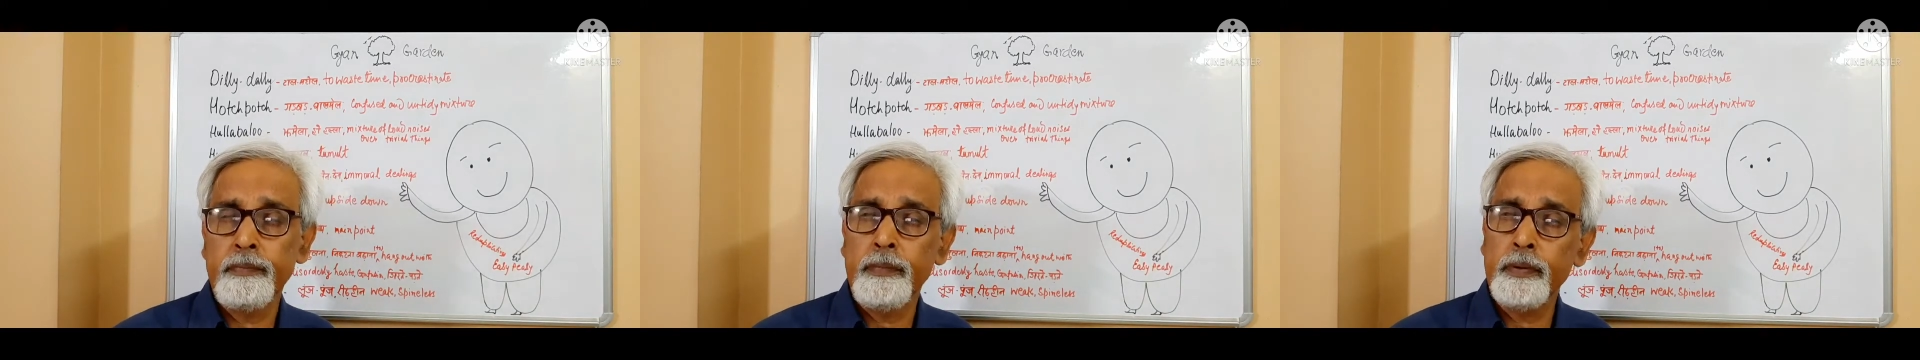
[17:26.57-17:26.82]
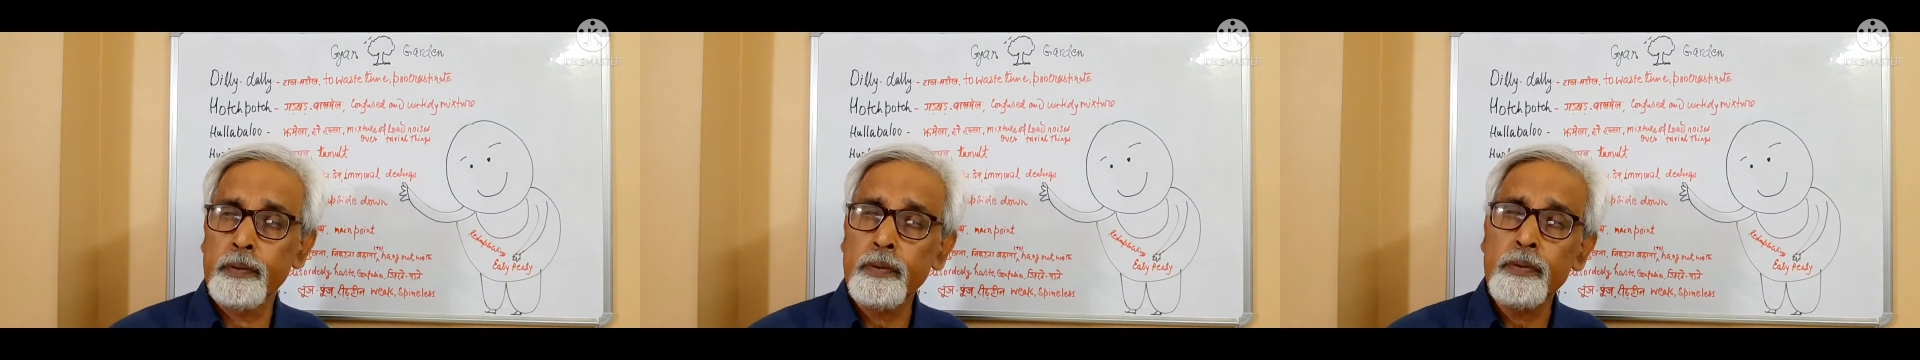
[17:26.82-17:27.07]

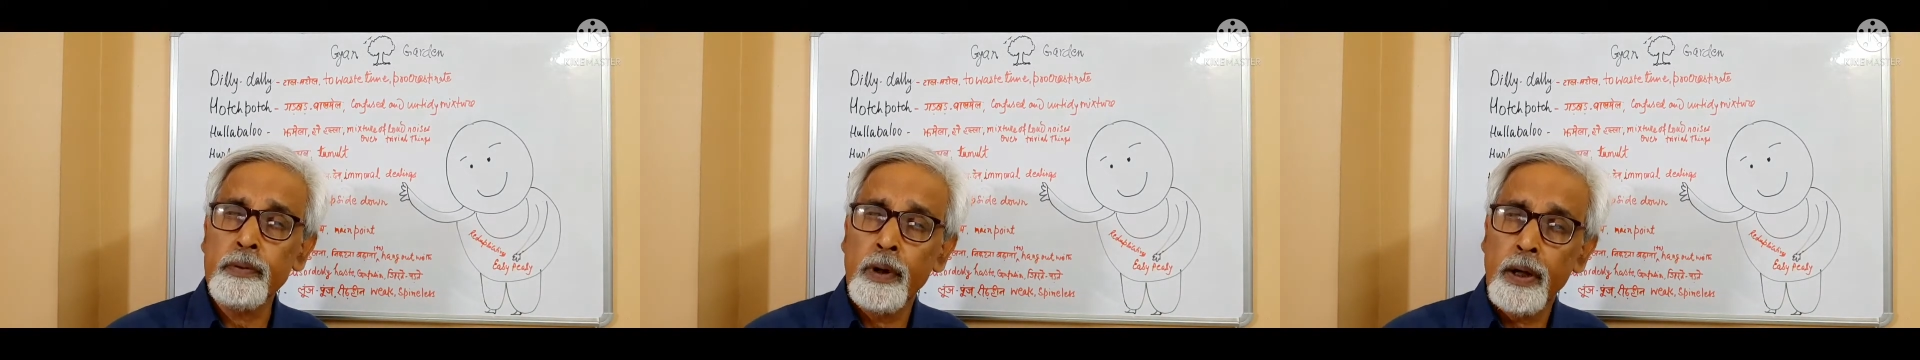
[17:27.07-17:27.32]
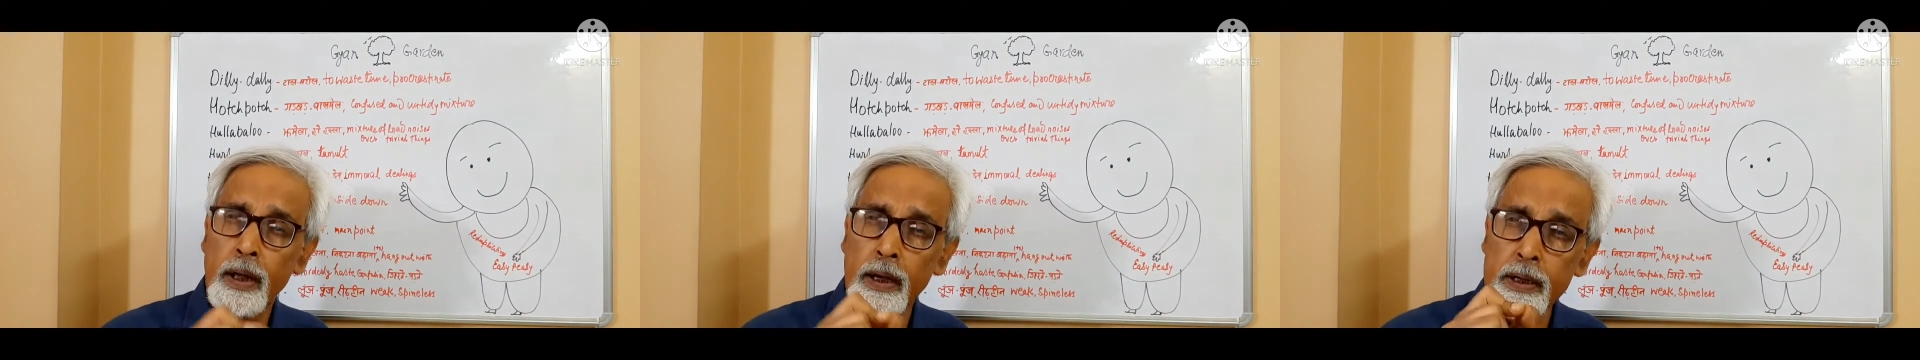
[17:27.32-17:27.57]

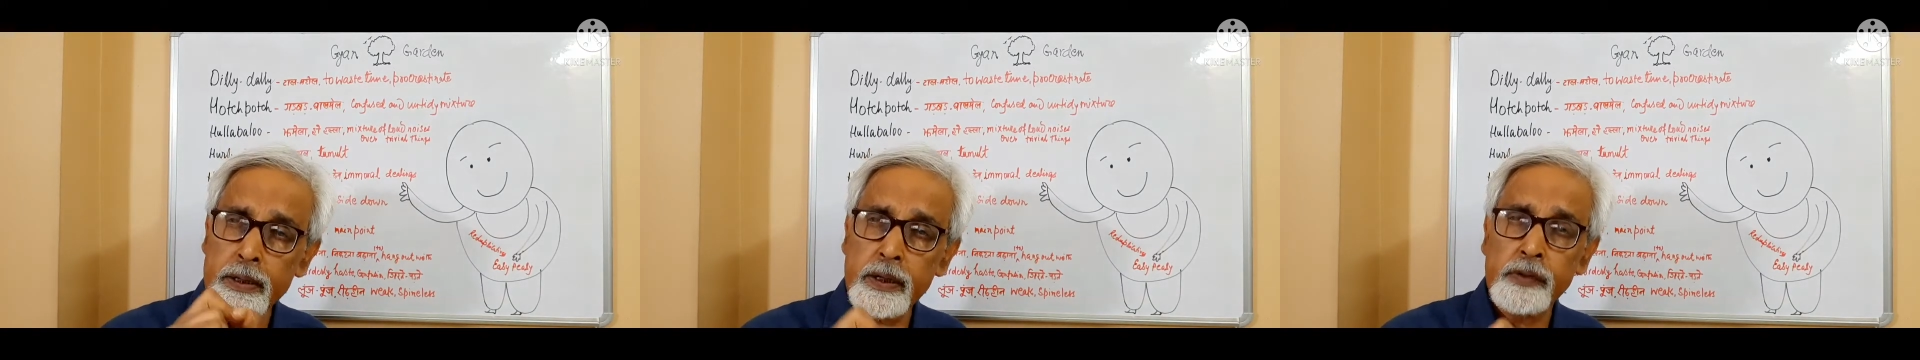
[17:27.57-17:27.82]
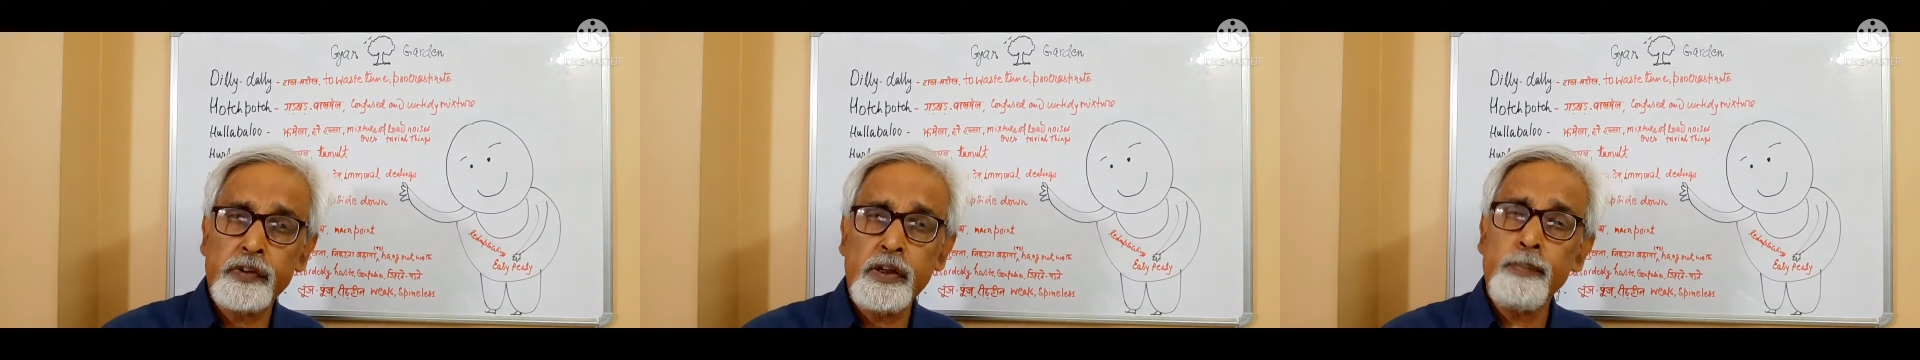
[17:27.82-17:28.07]
a
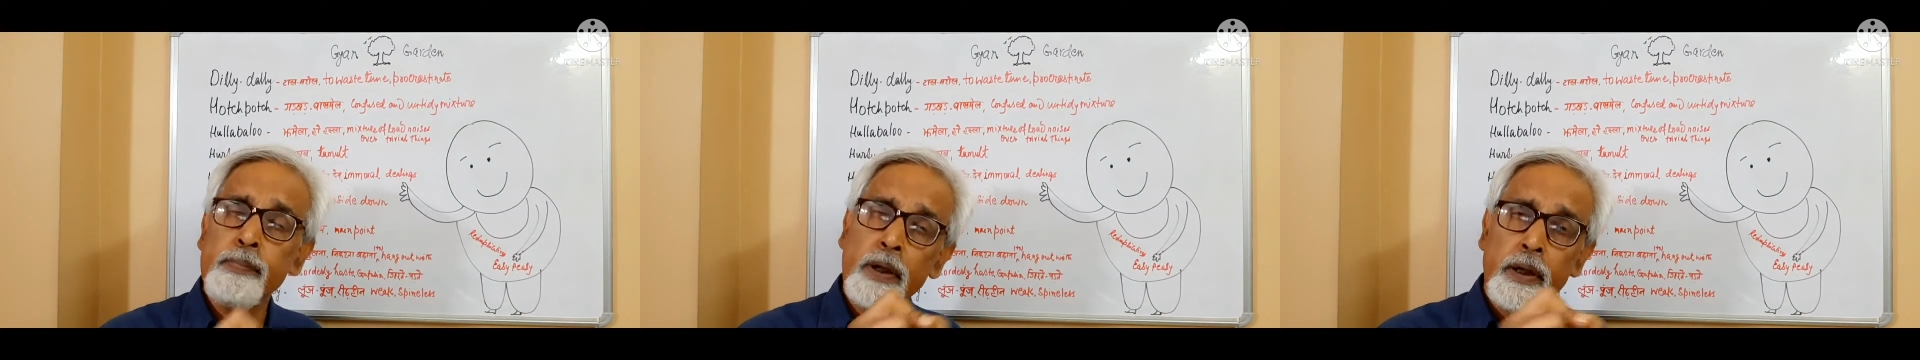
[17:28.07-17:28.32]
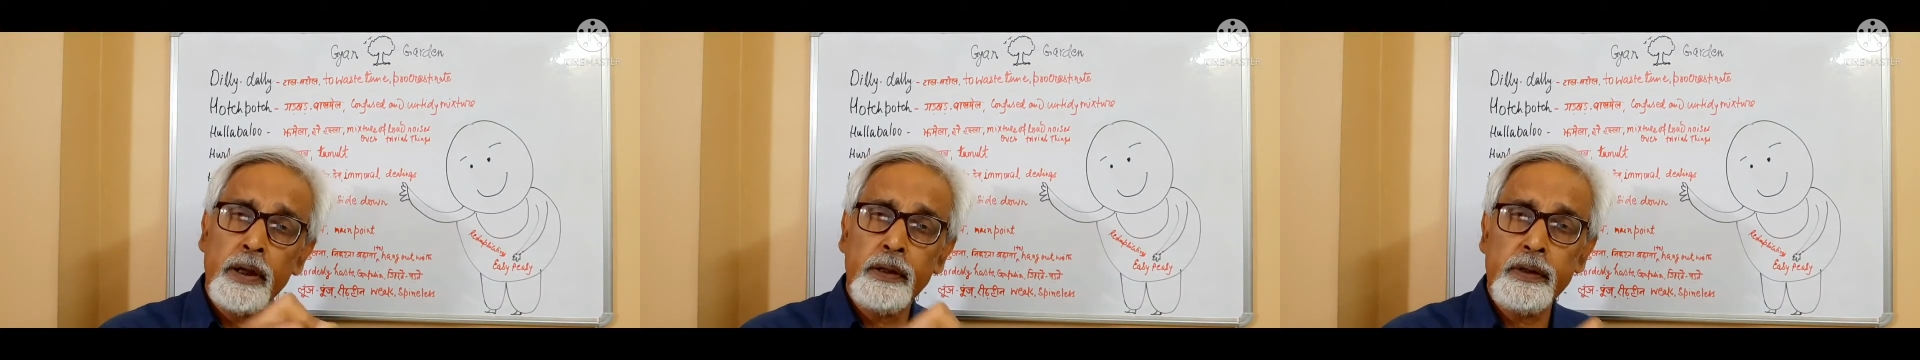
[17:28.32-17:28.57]
leadership
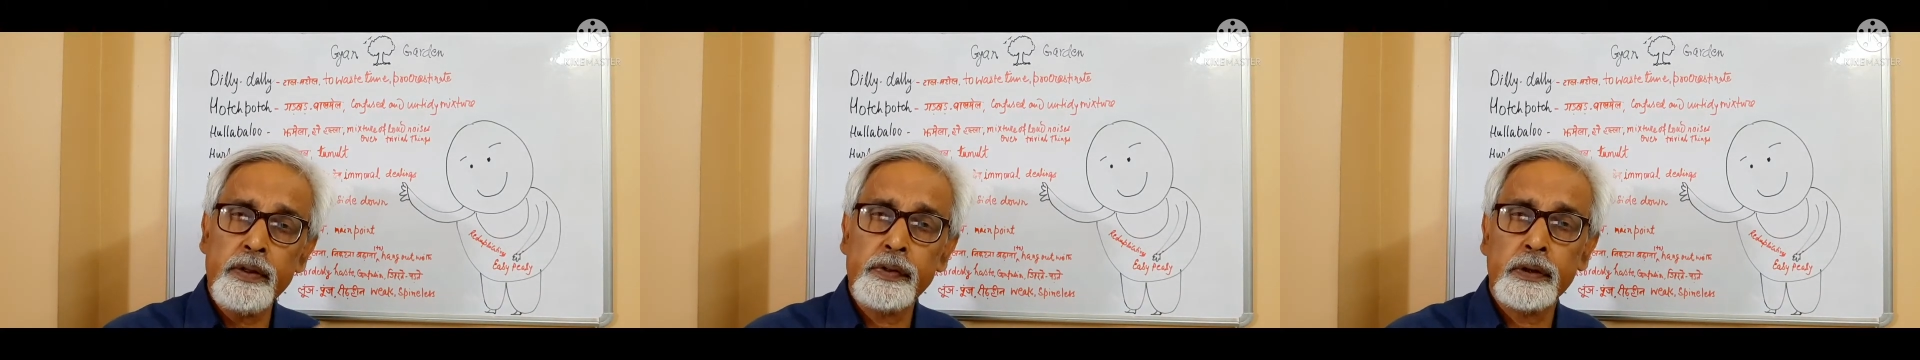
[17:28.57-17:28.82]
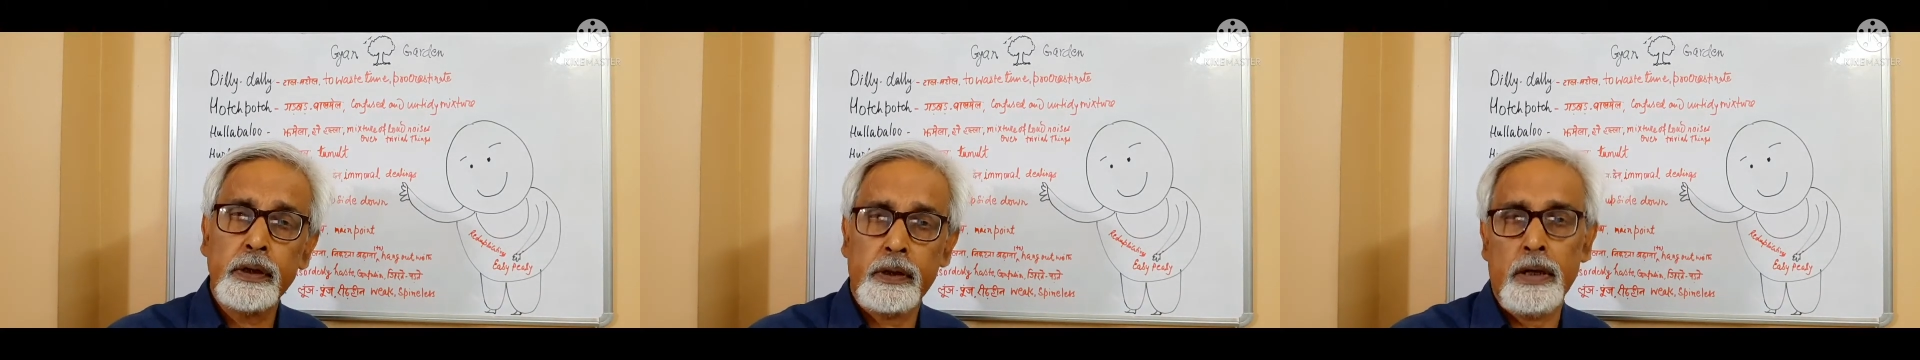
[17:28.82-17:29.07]
in this
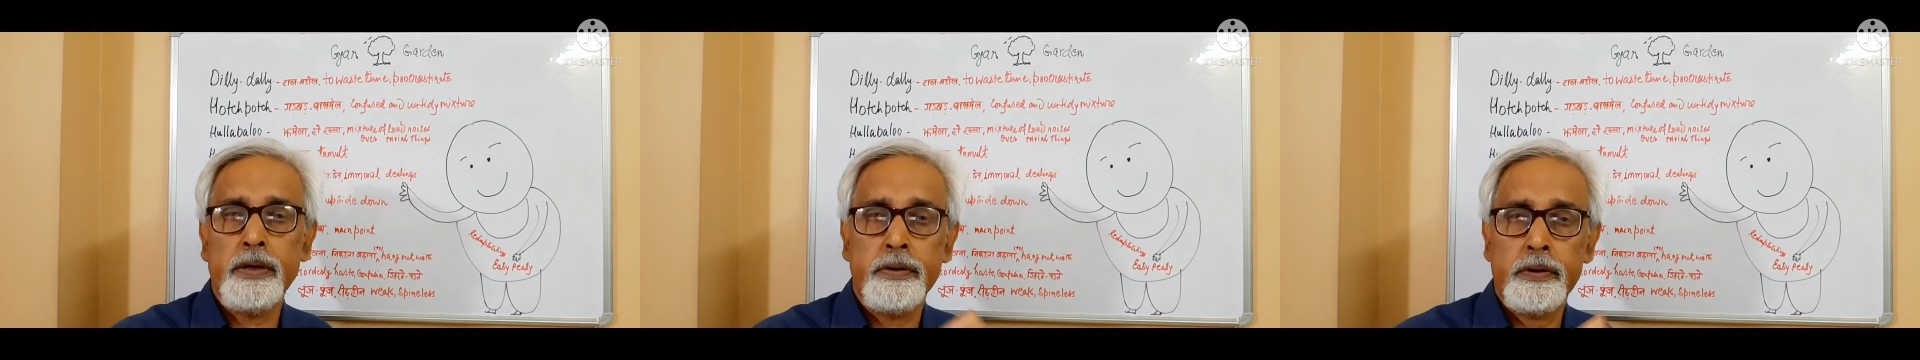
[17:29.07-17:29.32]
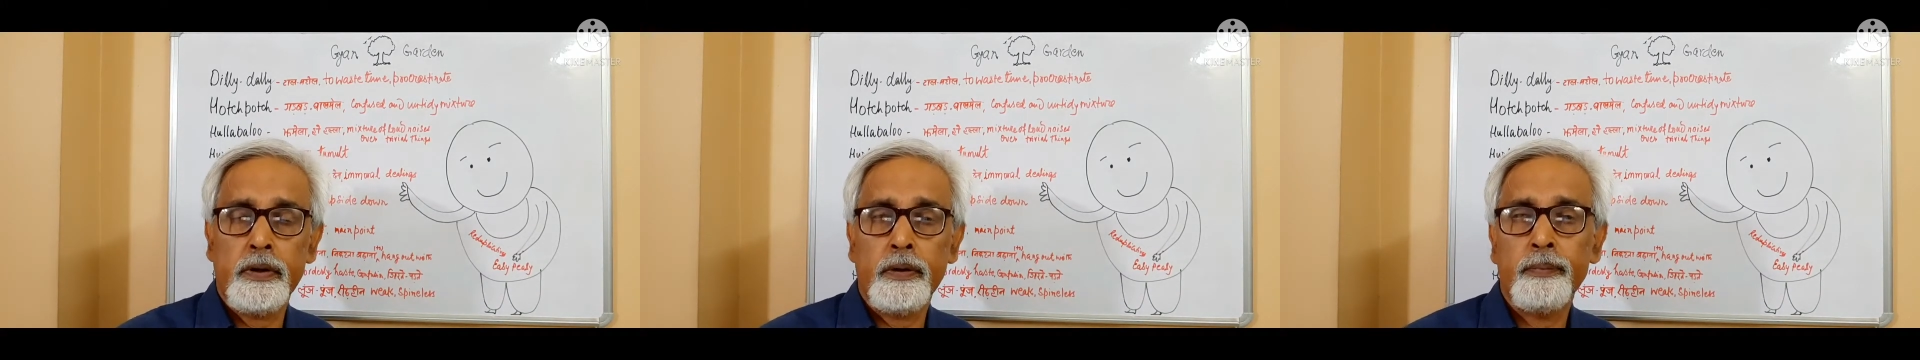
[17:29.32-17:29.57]
country.